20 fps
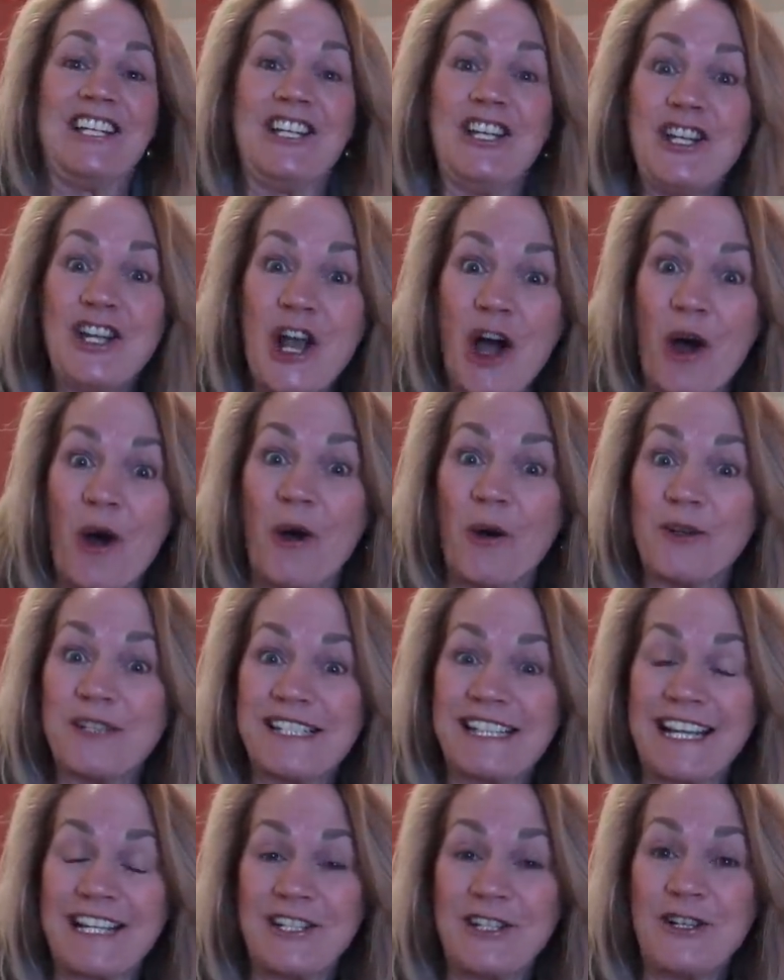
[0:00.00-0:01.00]
no
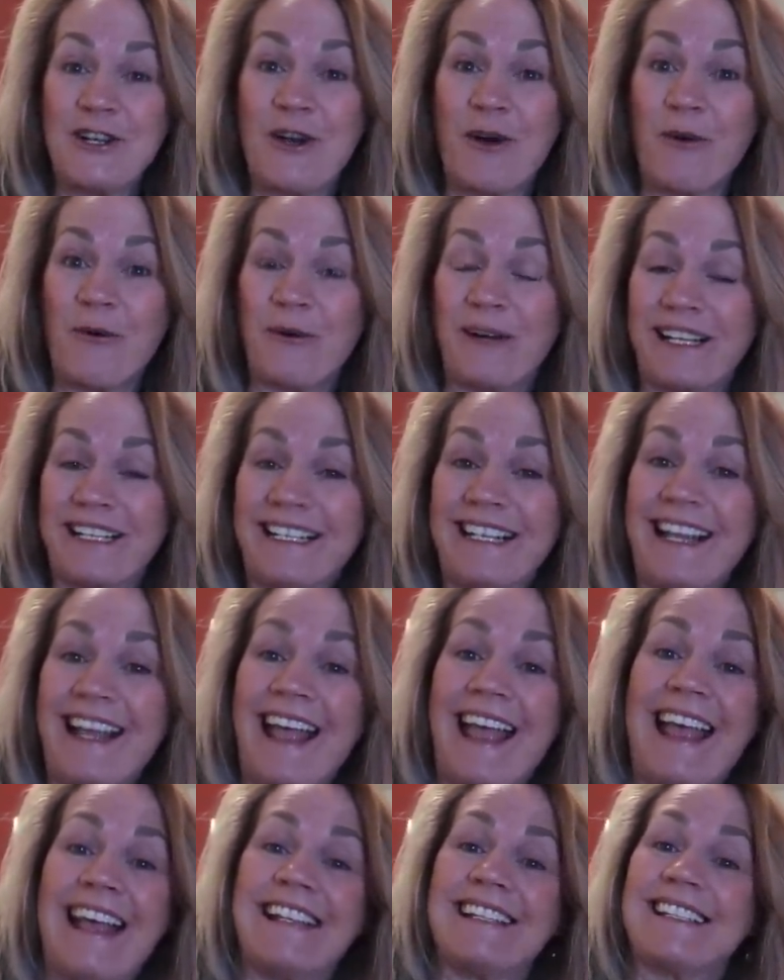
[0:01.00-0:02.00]
said no one
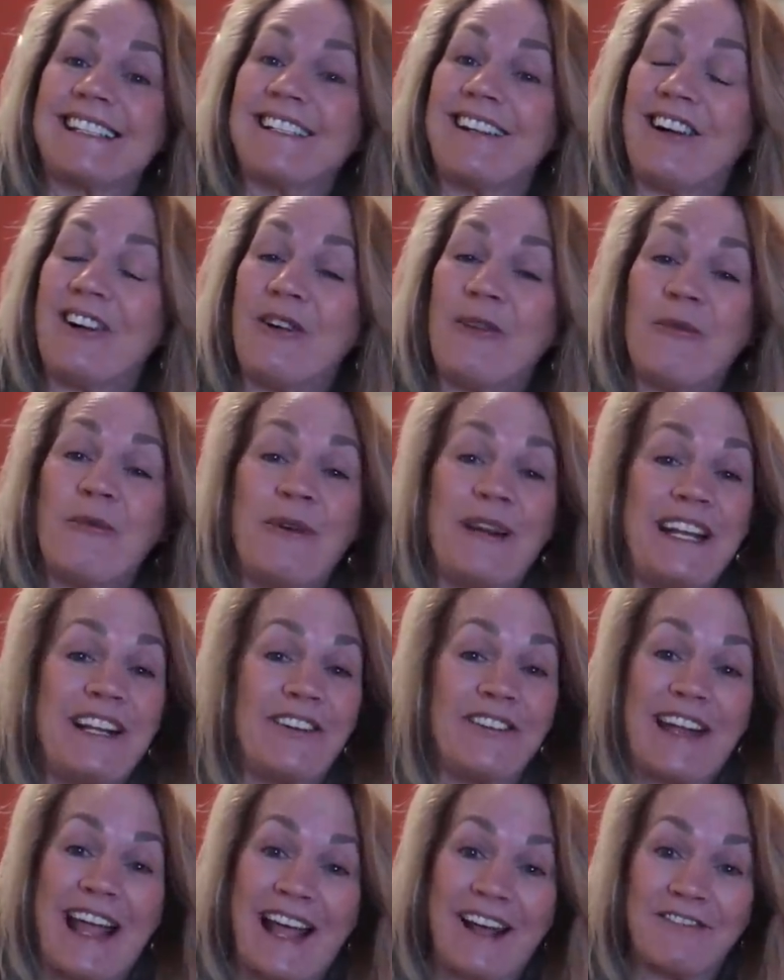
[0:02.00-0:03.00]
so we
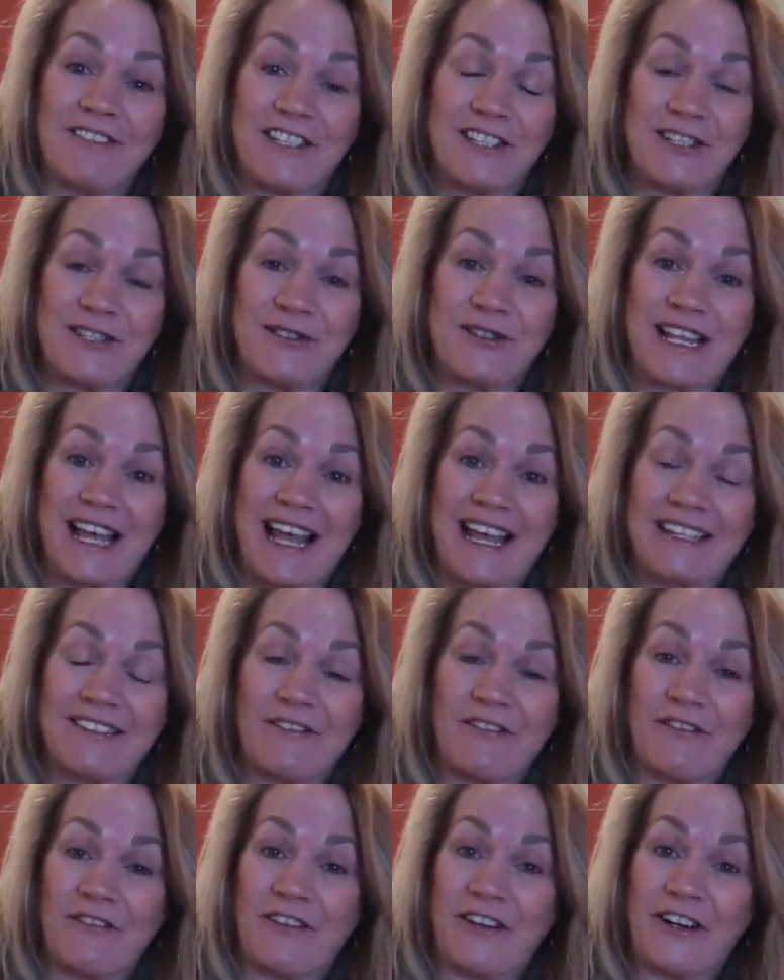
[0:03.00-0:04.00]
don't have to do
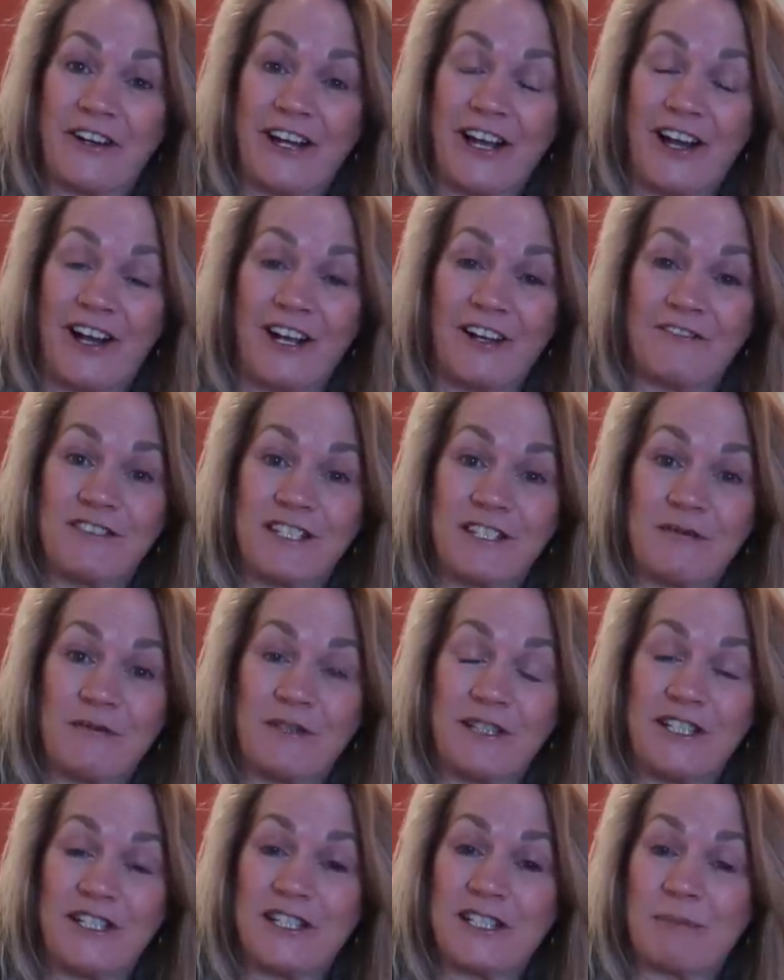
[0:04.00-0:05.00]
that very often
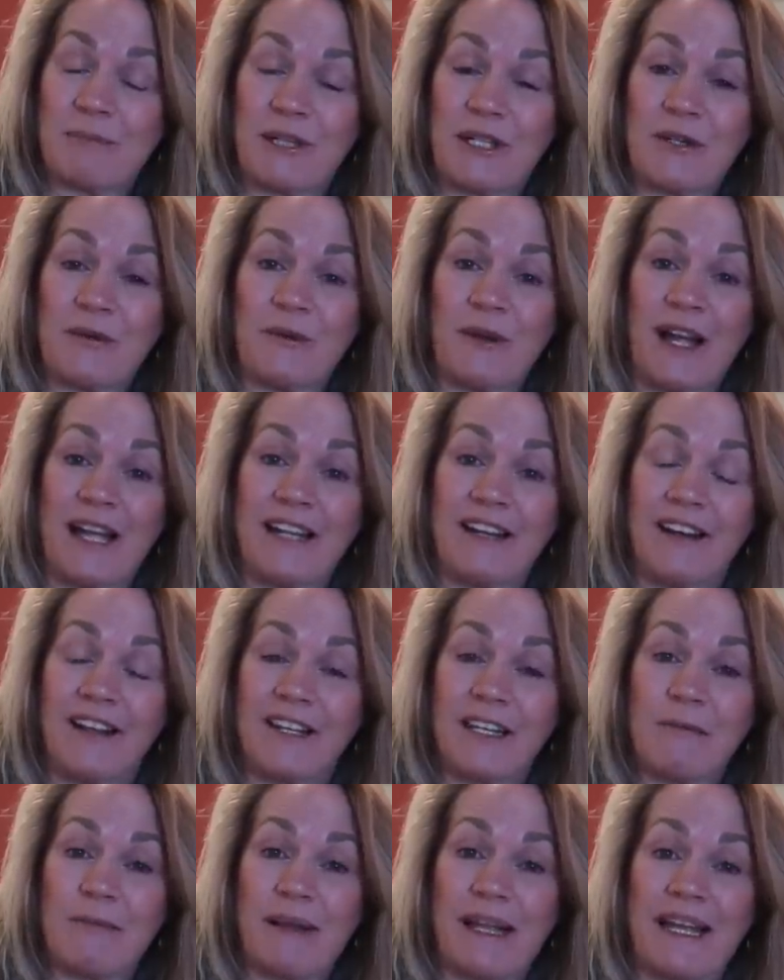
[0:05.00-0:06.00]
we just put it right
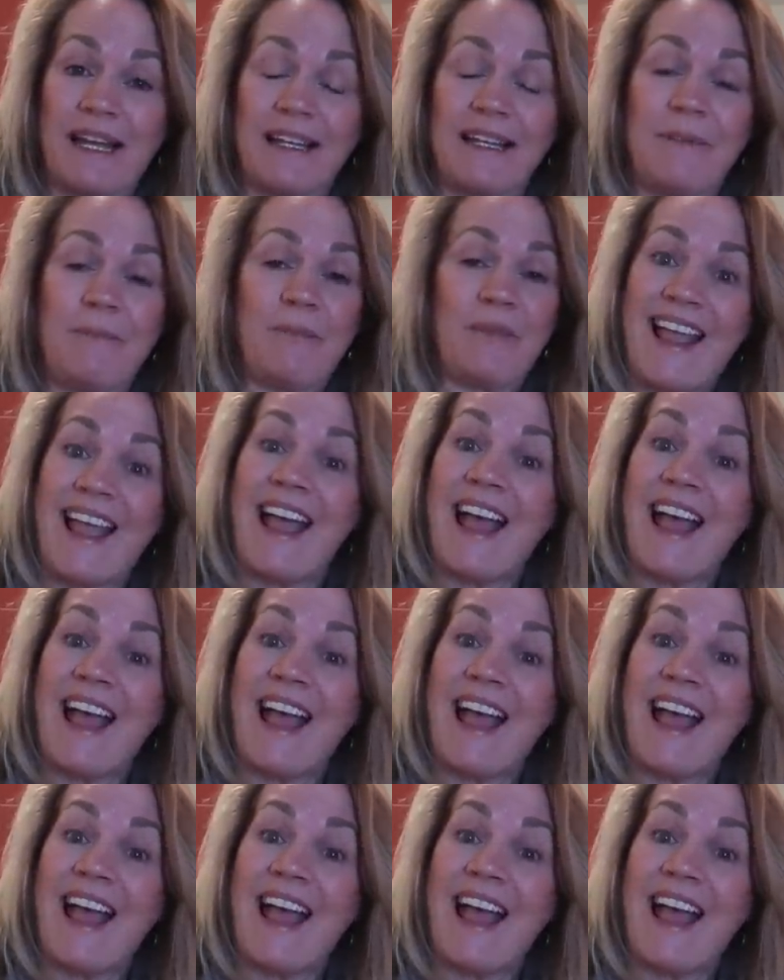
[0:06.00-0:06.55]
on the bed